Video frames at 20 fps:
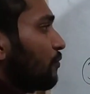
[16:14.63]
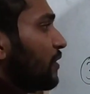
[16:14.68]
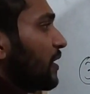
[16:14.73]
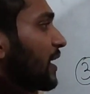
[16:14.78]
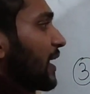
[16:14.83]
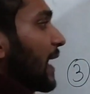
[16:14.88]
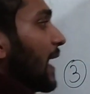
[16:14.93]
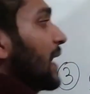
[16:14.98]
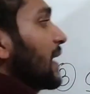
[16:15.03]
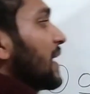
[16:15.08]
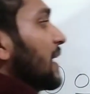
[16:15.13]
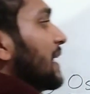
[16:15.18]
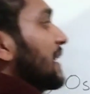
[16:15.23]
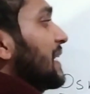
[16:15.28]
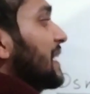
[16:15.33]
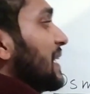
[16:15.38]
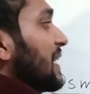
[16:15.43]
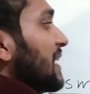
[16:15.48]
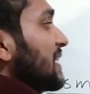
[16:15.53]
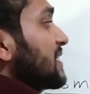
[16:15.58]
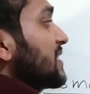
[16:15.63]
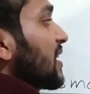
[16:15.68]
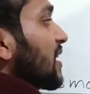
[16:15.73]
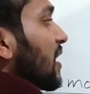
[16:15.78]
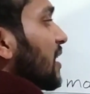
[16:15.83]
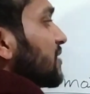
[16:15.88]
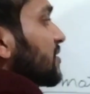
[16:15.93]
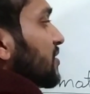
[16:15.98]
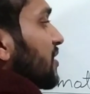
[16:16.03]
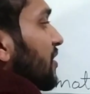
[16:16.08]
we can increase the
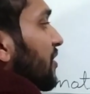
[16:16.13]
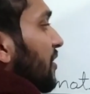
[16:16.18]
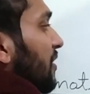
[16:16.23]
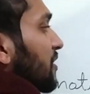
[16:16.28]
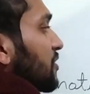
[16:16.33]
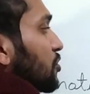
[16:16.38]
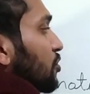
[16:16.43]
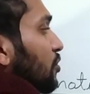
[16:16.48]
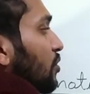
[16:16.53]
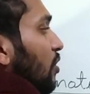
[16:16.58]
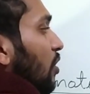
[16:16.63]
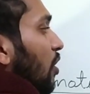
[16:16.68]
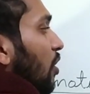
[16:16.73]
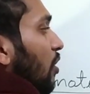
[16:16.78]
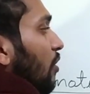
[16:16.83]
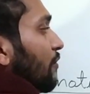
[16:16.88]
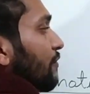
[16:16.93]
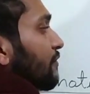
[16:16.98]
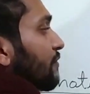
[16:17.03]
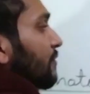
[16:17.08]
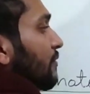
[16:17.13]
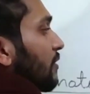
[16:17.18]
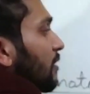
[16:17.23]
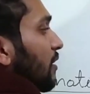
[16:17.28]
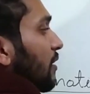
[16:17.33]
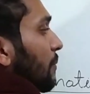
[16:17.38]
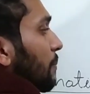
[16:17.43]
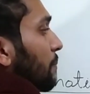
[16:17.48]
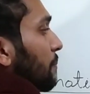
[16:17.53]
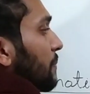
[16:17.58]
concentration of
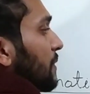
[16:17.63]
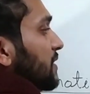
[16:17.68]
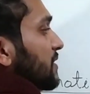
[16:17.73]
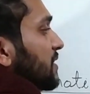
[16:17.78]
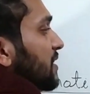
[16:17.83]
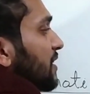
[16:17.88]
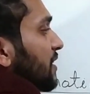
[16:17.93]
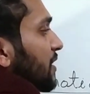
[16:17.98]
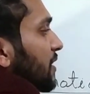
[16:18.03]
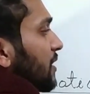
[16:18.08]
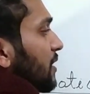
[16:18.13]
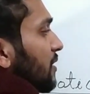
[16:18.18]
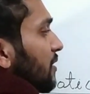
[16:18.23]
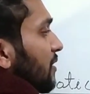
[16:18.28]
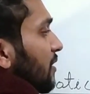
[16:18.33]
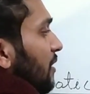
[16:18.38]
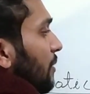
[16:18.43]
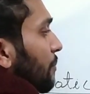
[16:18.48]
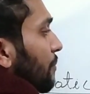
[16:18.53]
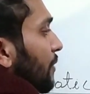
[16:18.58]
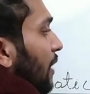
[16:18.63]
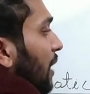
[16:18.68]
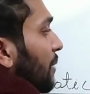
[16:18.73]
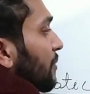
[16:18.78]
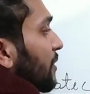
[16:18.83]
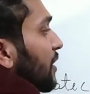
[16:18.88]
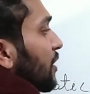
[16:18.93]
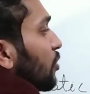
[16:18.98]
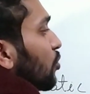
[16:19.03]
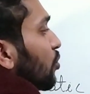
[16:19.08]
PCT,
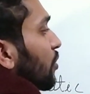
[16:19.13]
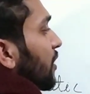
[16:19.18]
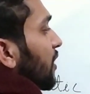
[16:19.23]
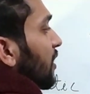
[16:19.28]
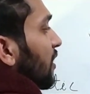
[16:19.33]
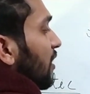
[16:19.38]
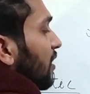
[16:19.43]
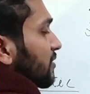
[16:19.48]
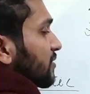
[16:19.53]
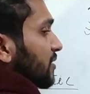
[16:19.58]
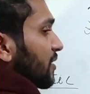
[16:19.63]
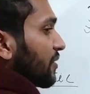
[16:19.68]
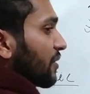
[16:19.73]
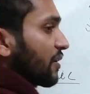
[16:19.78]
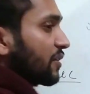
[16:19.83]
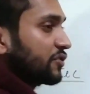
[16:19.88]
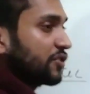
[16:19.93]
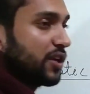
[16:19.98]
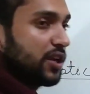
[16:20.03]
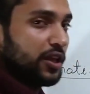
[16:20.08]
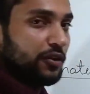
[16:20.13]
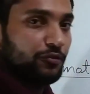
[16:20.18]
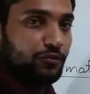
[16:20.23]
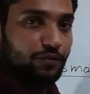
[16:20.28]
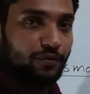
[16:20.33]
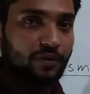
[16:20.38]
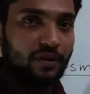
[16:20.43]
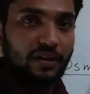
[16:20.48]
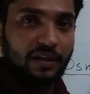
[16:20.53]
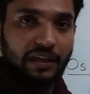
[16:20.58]
primary urine concentration, if
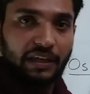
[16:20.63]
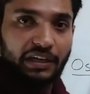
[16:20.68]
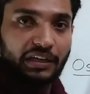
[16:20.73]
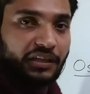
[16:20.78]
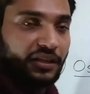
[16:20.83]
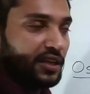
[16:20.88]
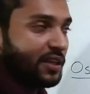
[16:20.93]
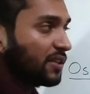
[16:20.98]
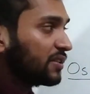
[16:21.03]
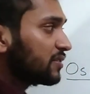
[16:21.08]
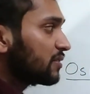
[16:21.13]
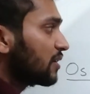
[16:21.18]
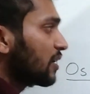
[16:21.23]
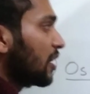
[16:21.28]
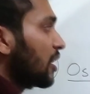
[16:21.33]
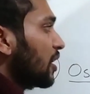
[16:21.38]
we will increase,